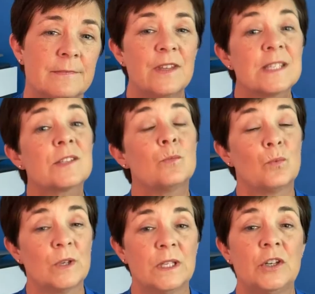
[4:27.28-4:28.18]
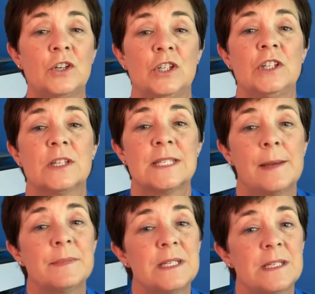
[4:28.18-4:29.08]
This really could look
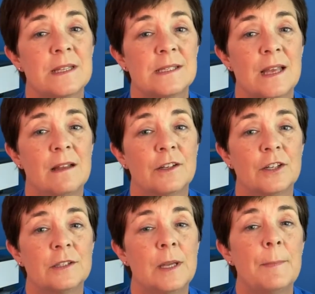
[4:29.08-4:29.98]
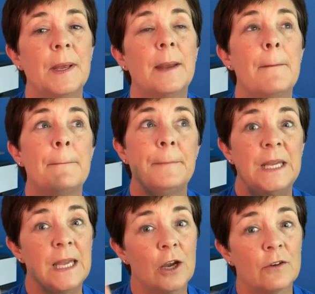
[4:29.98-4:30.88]
tempting to the seller, but be
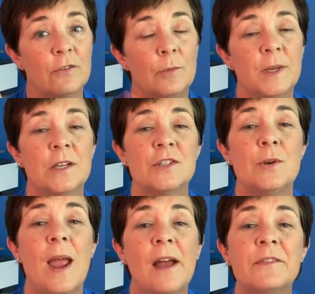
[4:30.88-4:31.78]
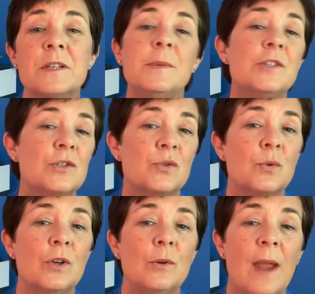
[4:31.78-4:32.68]
careful because you have to be
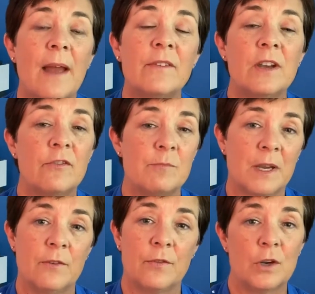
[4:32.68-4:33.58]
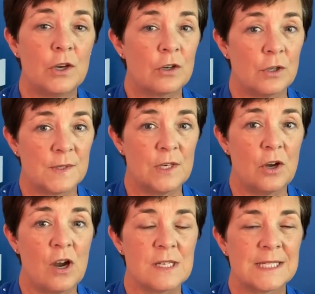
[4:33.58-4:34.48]
sure you have enough money for your closing
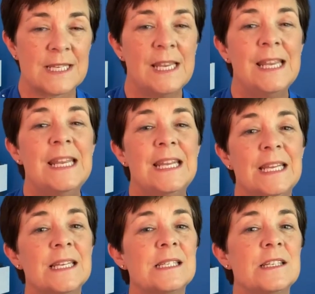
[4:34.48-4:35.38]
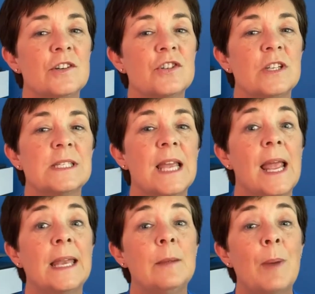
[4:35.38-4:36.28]
costs in addition to
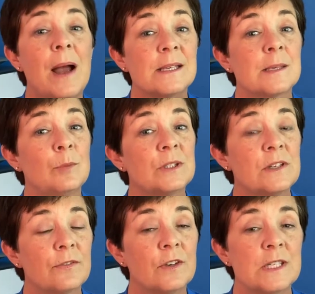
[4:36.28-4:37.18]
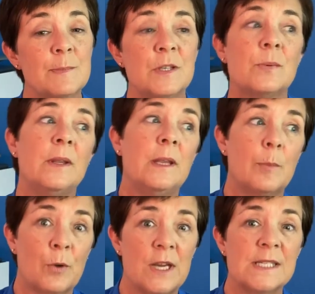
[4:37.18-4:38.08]
any possible difference between the
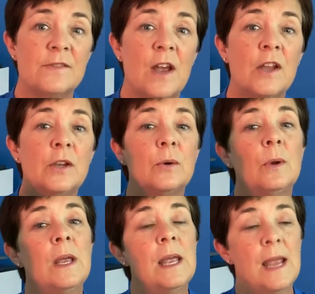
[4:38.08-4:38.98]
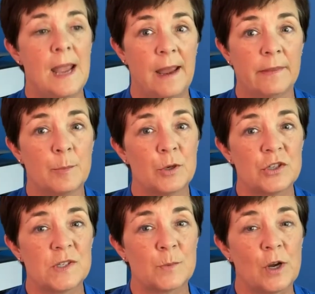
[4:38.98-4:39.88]
appraised value and the
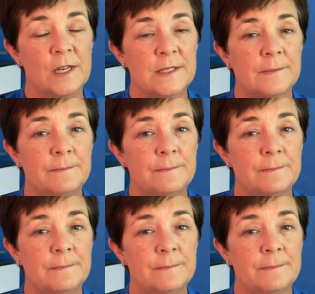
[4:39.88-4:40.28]
purchase price.